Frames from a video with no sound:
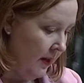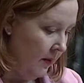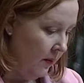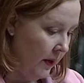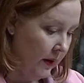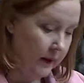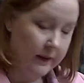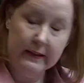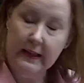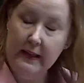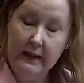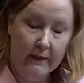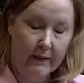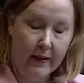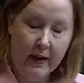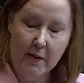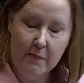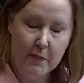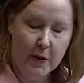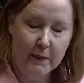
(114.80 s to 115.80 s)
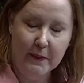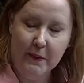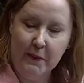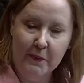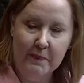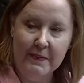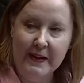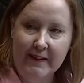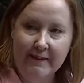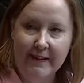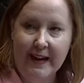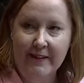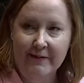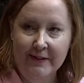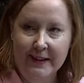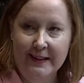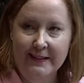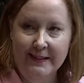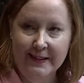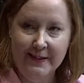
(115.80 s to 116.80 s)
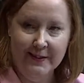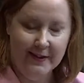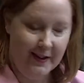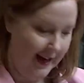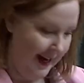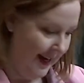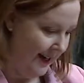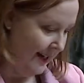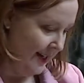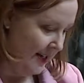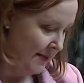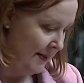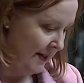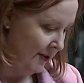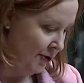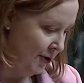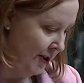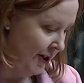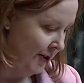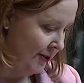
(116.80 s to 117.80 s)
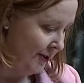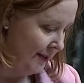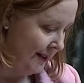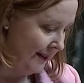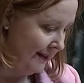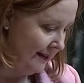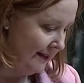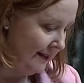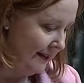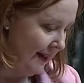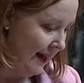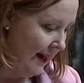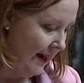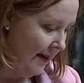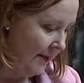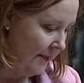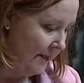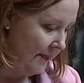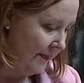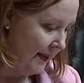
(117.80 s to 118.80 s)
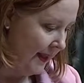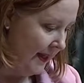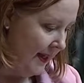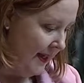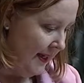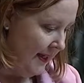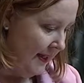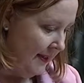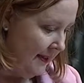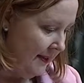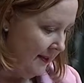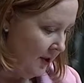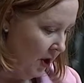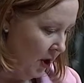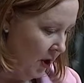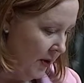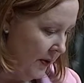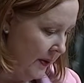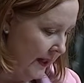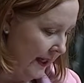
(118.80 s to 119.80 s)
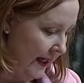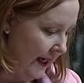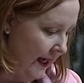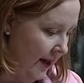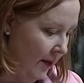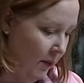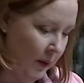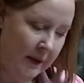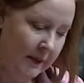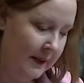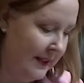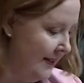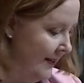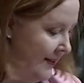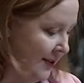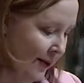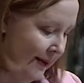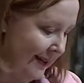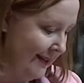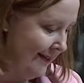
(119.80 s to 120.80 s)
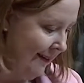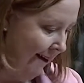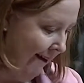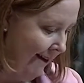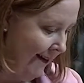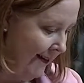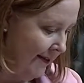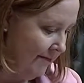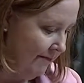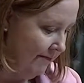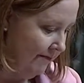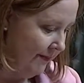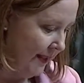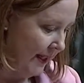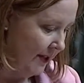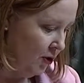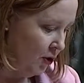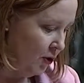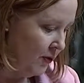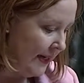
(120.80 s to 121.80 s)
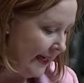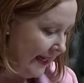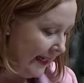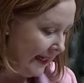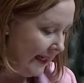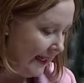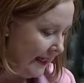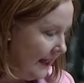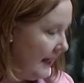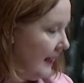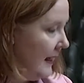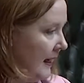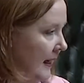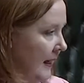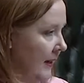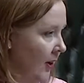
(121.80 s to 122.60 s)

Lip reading: when I was younger that I probably wouldn't be able to have kids because I had endometriosis. So we were just so excited. During a